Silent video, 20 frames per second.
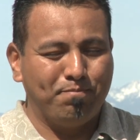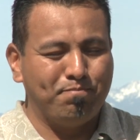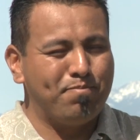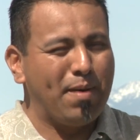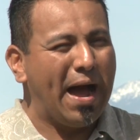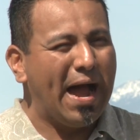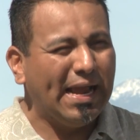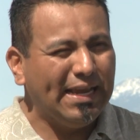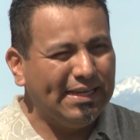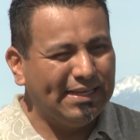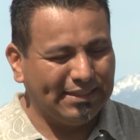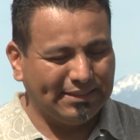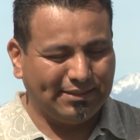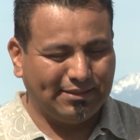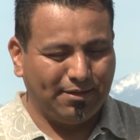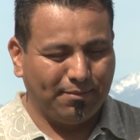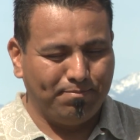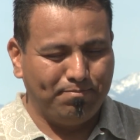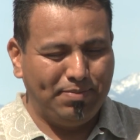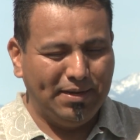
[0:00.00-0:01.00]
bias,
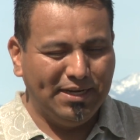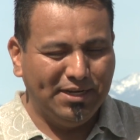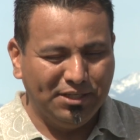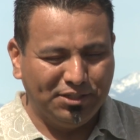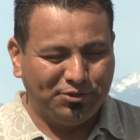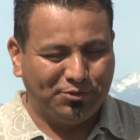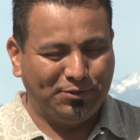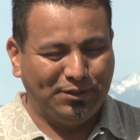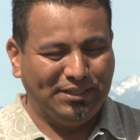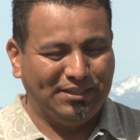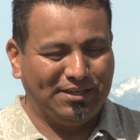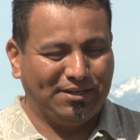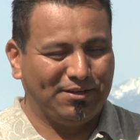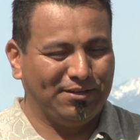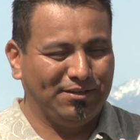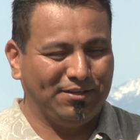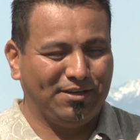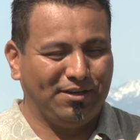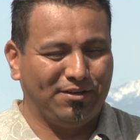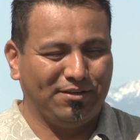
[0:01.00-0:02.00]
their bigotry,
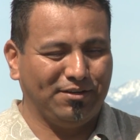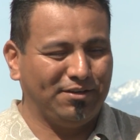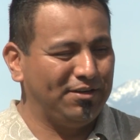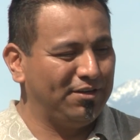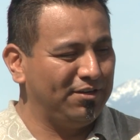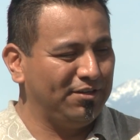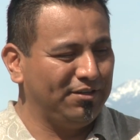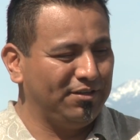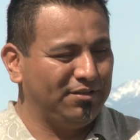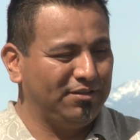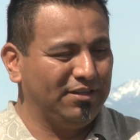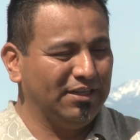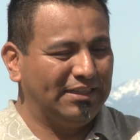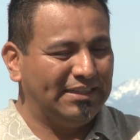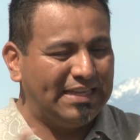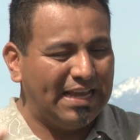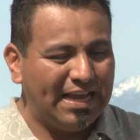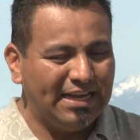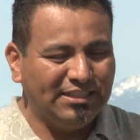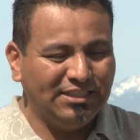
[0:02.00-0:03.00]
the
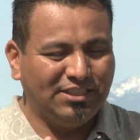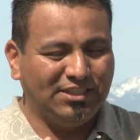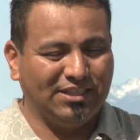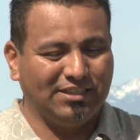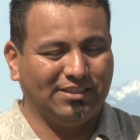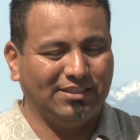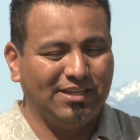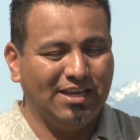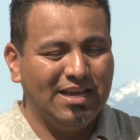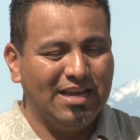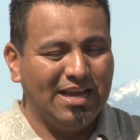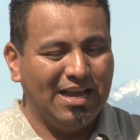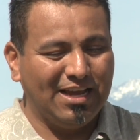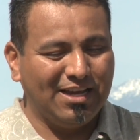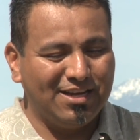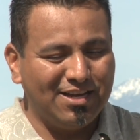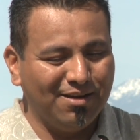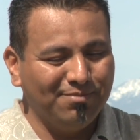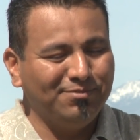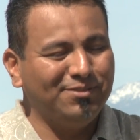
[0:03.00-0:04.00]
tensions,
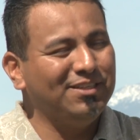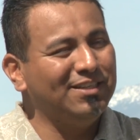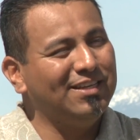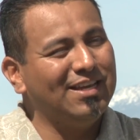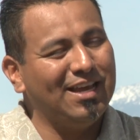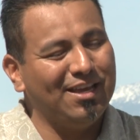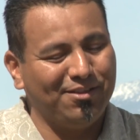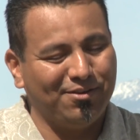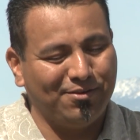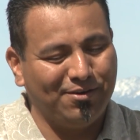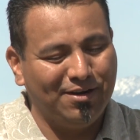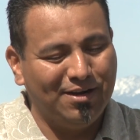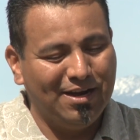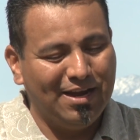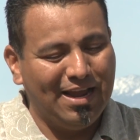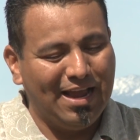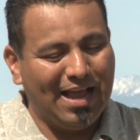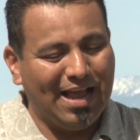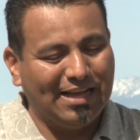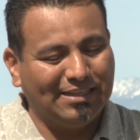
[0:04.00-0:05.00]
and come together
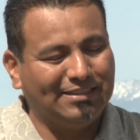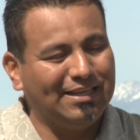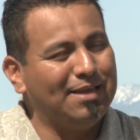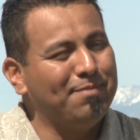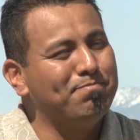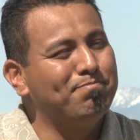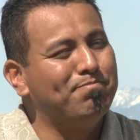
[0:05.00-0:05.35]
as a